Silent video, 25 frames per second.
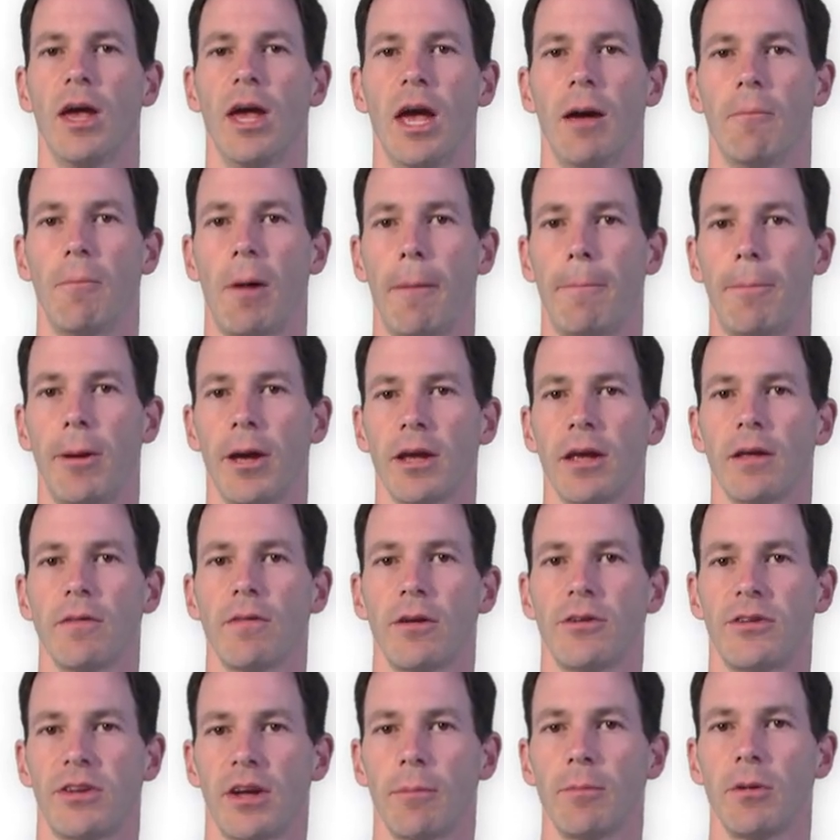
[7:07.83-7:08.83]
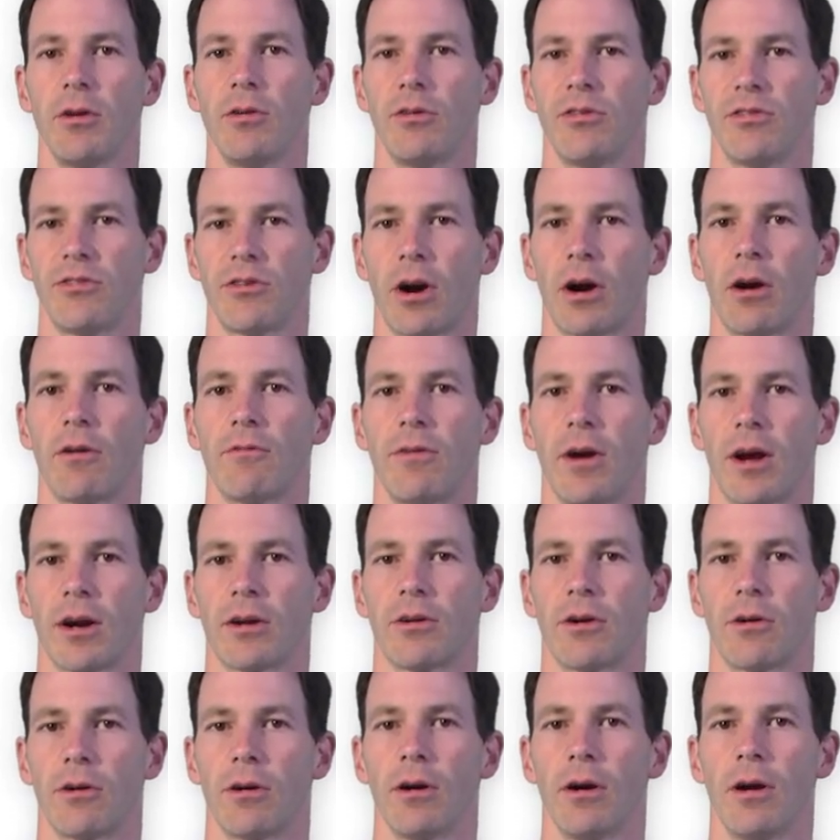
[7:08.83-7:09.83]
And by picking the W star
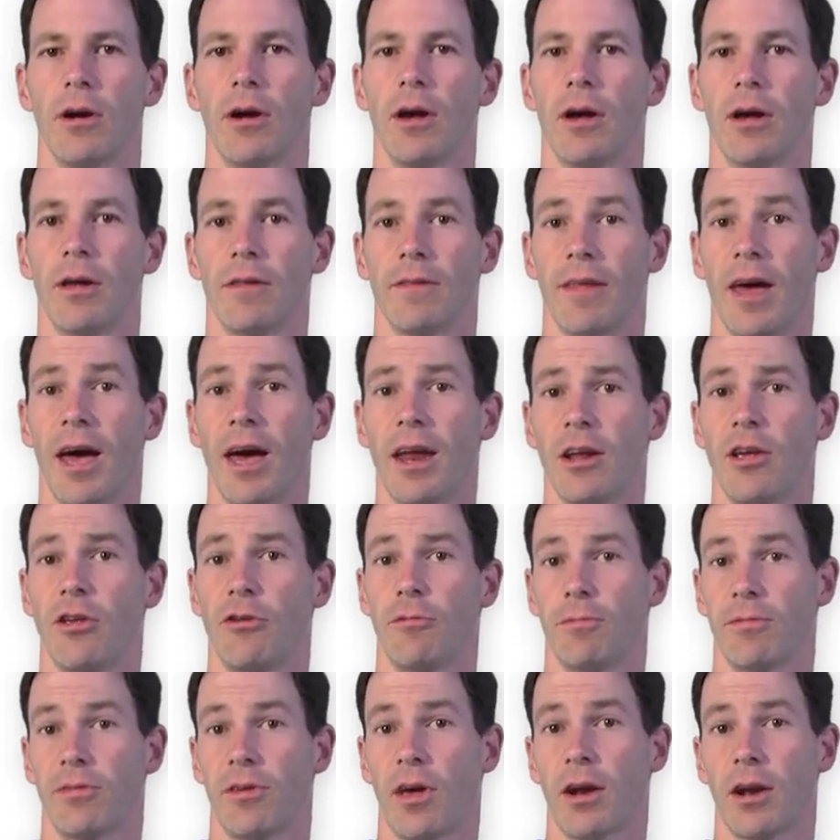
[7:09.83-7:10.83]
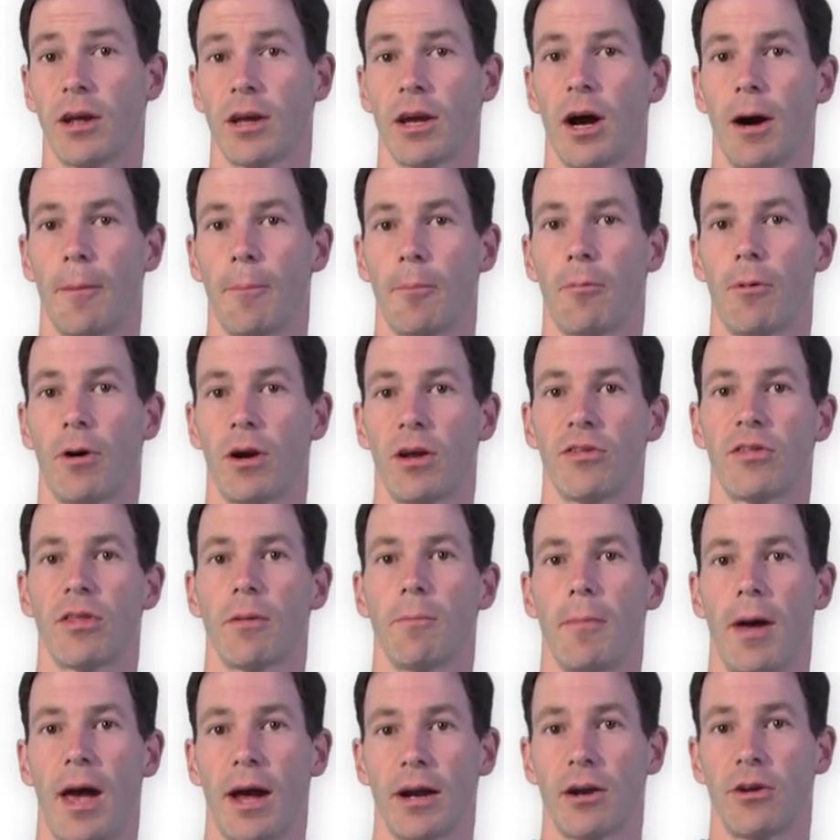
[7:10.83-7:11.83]
vector, that is setting up what is the
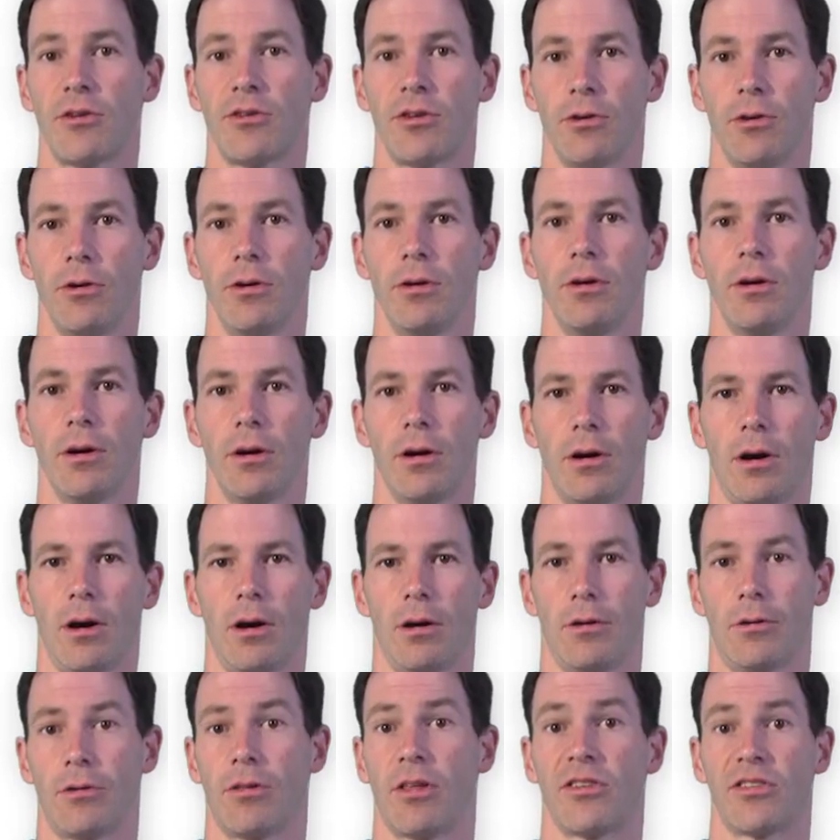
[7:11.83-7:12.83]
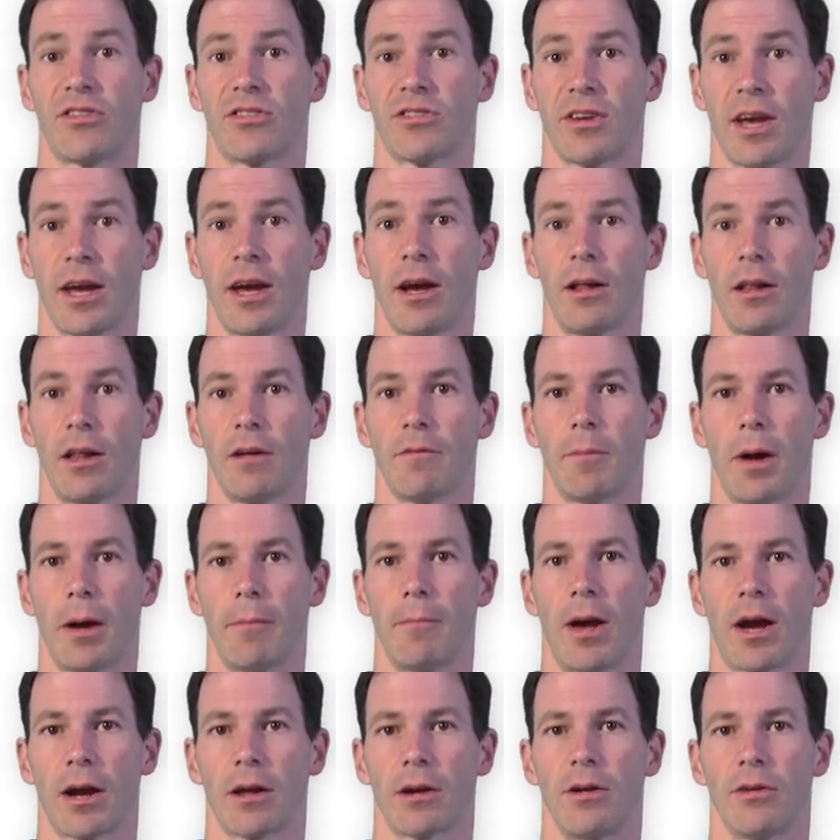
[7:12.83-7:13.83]
magnitude or the scale of my
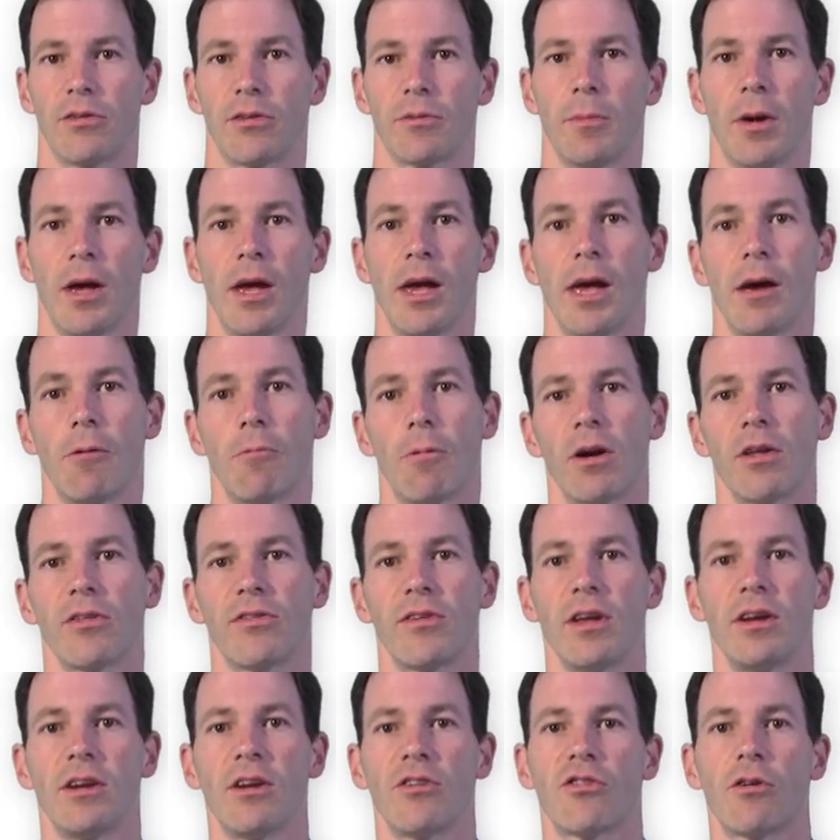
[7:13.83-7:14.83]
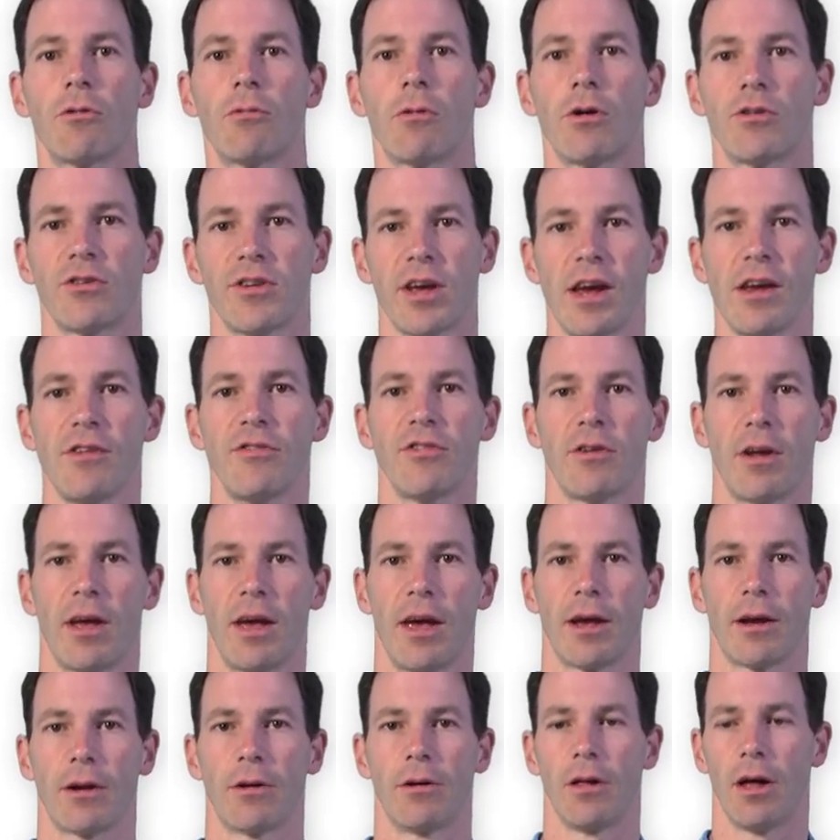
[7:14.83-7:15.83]
mechanism and what is the initial rotation
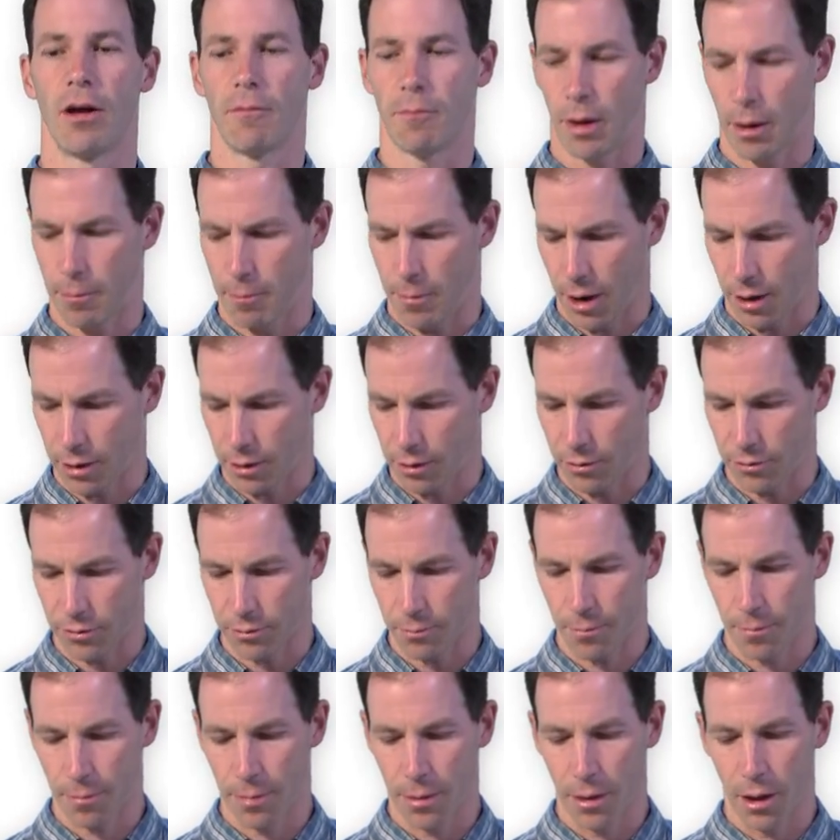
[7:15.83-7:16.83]
angle of my mechanism.